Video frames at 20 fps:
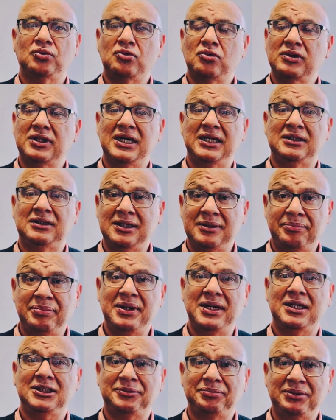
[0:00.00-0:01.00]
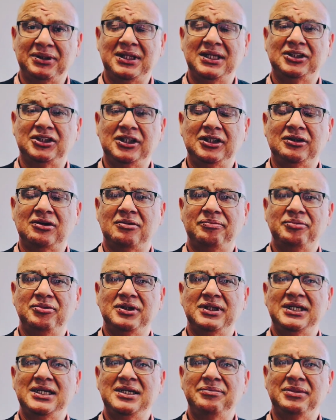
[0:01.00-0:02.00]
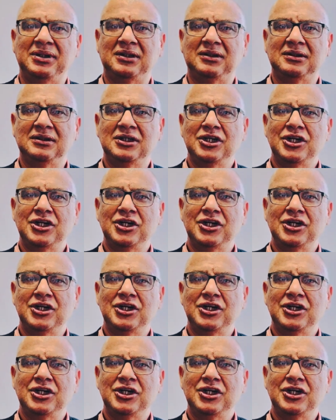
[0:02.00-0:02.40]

or that their parents potentially drop you an email.